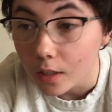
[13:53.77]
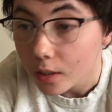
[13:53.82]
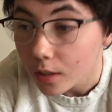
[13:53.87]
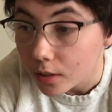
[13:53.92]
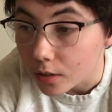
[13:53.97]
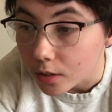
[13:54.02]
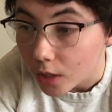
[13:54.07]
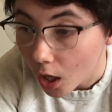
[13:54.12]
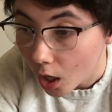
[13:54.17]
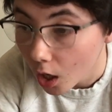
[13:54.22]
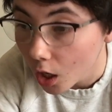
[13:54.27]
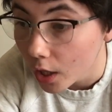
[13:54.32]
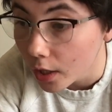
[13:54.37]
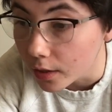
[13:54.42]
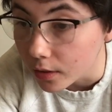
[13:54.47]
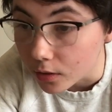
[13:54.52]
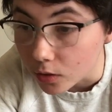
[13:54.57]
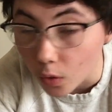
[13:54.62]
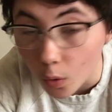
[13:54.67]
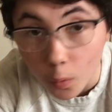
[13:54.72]
a
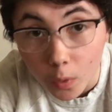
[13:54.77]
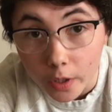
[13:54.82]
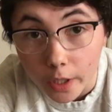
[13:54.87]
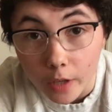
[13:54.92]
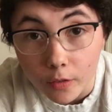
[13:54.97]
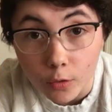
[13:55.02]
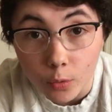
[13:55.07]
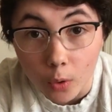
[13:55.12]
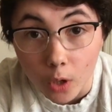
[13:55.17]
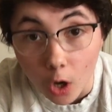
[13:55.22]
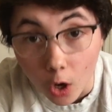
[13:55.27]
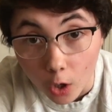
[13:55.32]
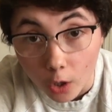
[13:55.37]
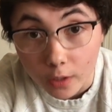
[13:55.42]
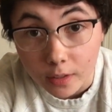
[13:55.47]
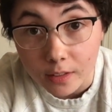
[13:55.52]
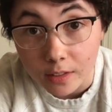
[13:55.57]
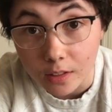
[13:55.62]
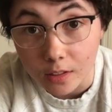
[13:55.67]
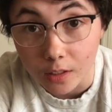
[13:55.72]
ton so I wouldn't have to wear
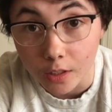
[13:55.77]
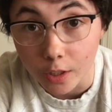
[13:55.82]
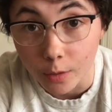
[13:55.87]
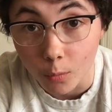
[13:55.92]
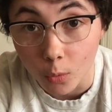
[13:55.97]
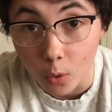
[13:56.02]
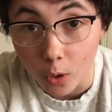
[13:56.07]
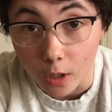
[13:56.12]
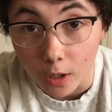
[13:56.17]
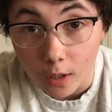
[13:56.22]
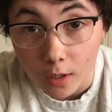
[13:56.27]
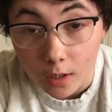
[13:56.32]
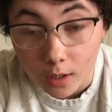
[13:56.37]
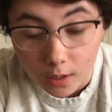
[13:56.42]
harnesses anymore.